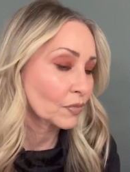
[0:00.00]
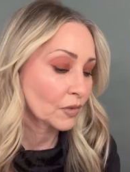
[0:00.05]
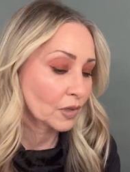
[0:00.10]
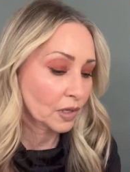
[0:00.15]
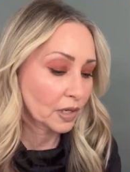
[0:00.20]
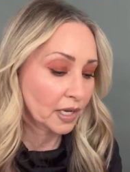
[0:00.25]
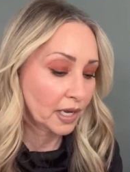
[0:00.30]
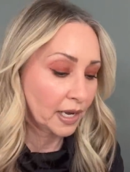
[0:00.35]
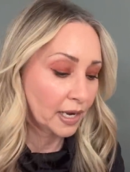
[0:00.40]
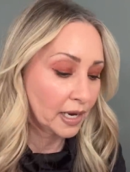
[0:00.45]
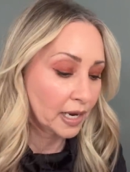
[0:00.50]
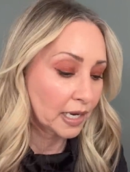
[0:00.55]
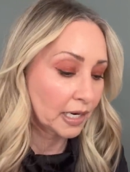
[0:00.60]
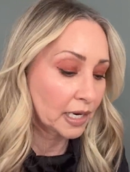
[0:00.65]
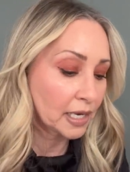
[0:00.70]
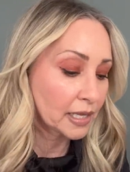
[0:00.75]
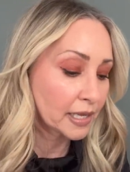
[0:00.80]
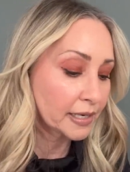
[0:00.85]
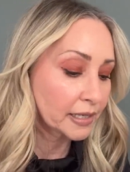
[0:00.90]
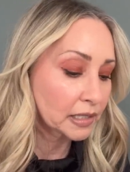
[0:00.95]
Okay, and
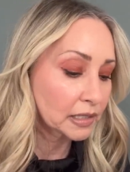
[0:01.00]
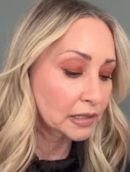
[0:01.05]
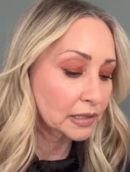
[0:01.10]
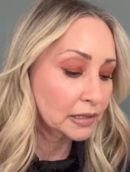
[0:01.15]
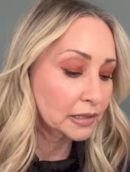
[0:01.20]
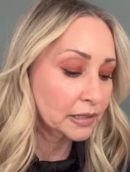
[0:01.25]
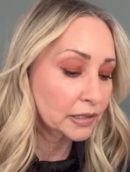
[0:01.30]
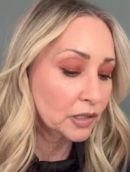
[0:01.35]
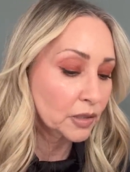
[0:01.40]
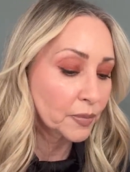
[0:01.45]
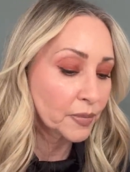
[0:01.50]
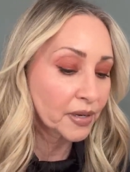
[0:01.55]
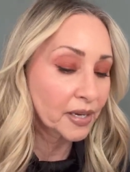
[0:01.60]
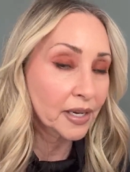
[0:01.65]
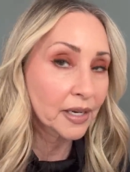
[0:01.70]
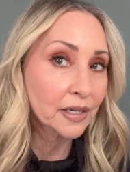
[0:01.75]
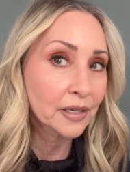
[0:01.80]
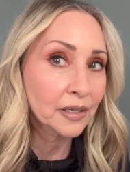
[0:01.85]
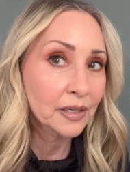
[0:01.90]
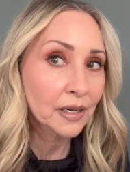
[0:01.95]
I like a little
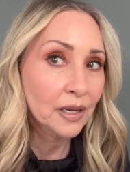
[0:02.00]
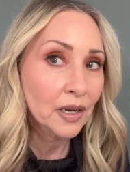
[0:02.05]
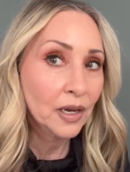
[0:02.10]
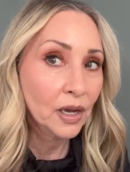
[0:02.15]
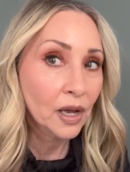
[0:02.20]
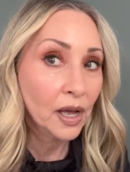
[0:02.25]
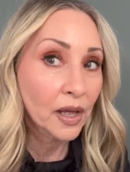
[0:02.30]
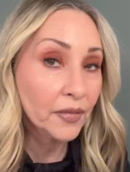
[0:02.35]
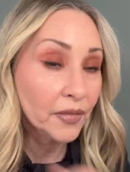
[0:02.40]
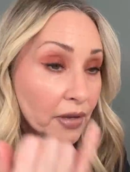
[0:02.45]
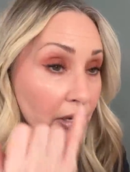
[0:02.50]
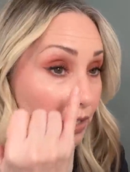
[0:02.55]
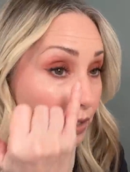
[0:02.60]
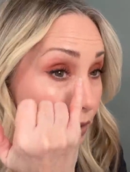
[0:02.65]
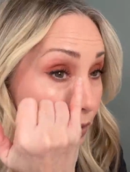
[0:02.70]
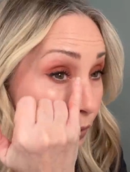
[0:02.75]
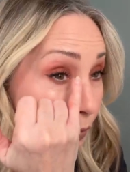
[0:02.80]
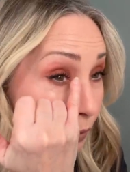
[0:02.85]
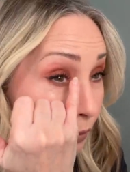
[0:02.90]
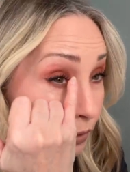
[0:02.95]
bit on the
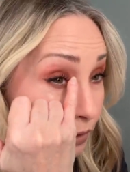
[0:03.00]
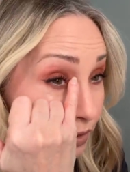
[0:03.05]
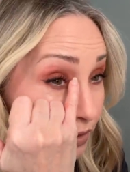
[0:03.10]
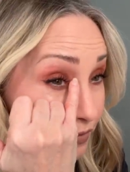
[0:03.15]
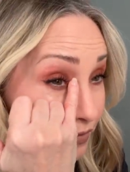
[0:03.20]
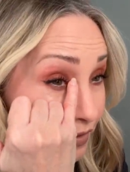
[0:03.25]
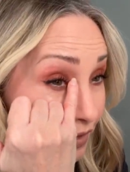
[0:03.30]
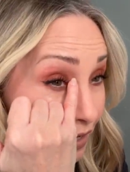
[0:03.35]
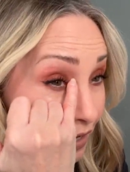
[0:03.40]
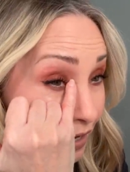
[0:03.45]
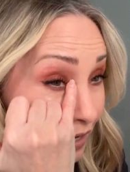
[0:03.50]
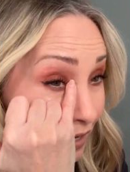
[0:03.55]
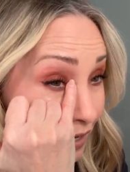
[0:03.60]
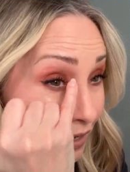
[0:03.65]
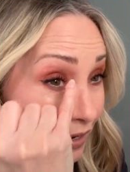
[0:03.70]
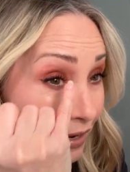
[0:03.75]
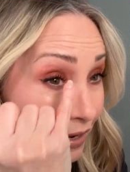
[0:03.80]
inner corner of the eye.